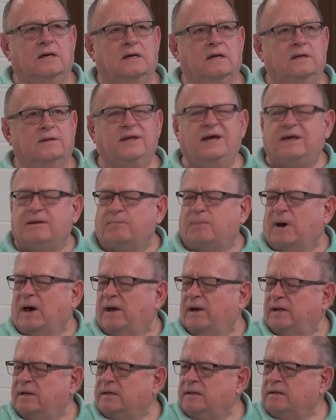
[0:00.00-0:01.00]
think about
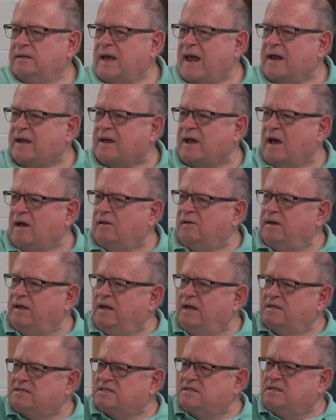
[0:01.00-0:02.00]
it. That colony
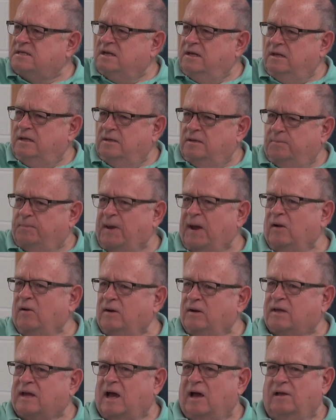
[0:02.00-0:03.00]
has, the
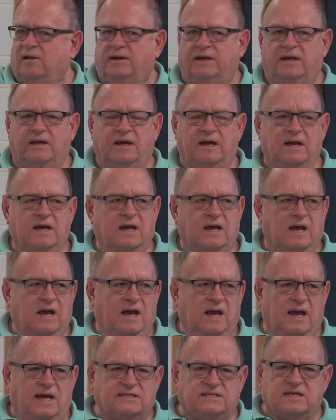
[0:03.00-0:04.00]
parent colony
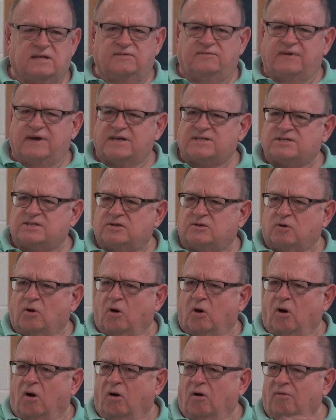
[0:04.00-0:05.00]
has invested
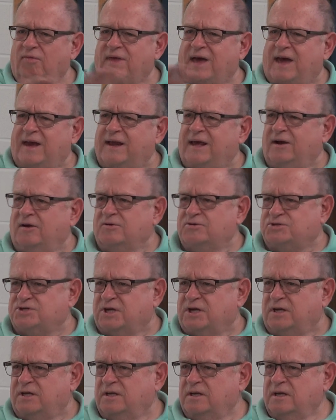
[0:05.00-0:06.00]
all that
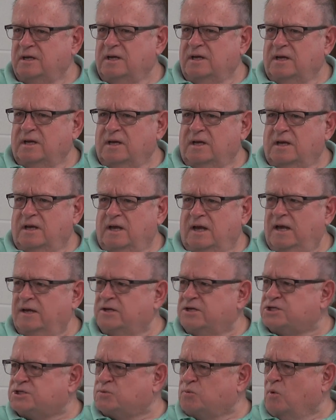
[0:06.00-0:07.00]
energy into
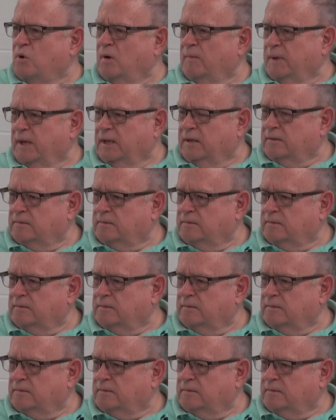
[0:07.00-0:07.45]
swarming.